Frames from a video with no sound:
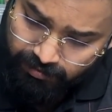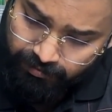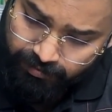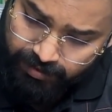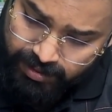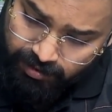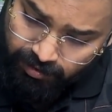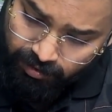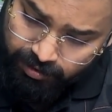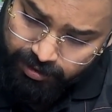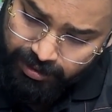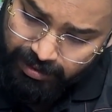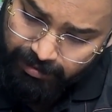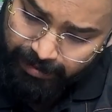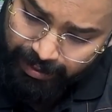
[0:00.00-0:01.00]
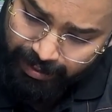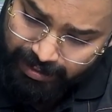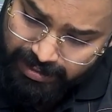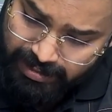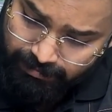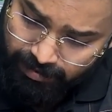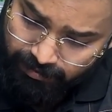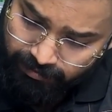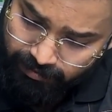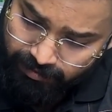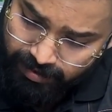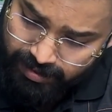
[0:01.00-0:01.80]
physiological mechanism of